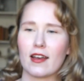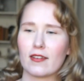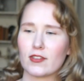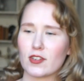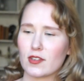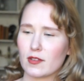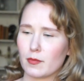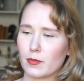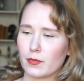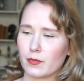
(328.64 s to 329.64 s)
I've just,
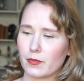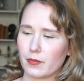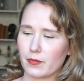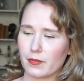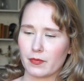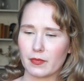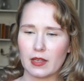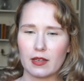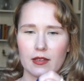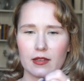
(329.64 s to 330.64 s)

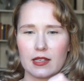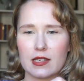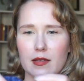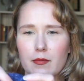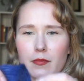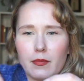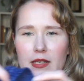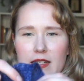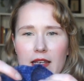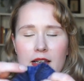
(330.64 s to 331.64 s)
these can be
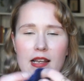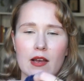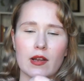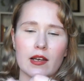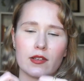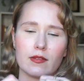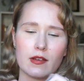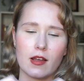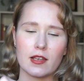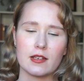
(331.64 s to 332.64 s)
taken down. I
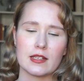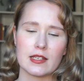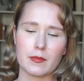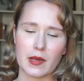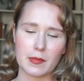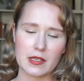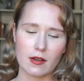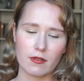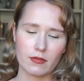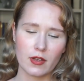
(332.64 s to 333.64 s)
like knitting baby
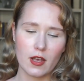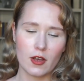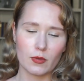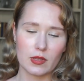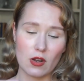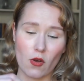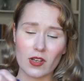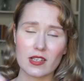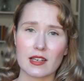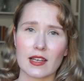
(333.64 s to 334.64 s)
stuff with
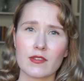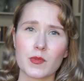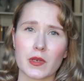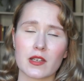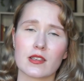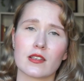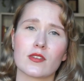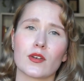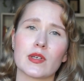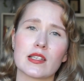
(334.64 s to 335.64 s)
longer sleeves because it's
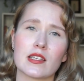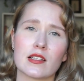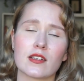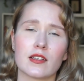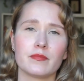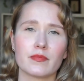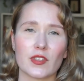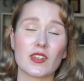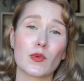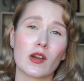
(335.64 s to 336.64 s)
so easy to,
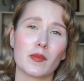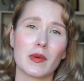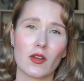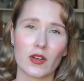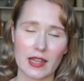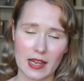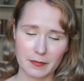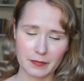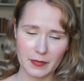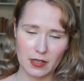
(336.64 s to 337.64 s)
you can wear it a bit longer
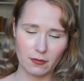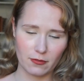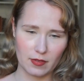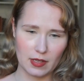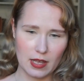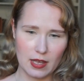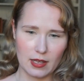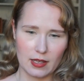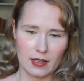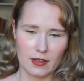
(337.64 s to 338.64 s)
then if
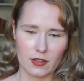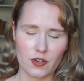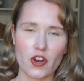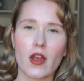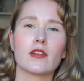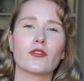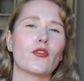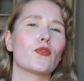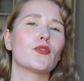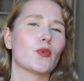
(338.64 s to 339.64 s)
the child
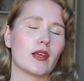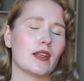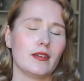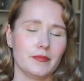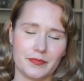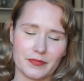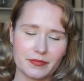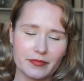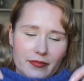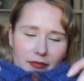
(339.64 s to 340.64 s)
grows quickly.
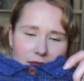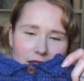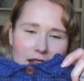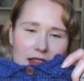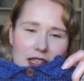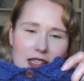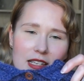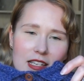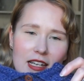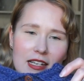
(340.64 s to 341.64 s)
This
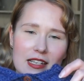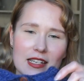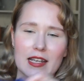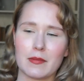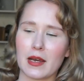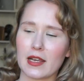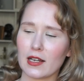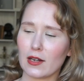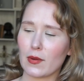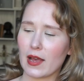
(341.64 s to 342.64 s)
is knit in my
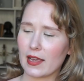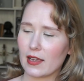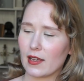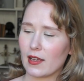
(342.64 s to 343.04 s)
colorway,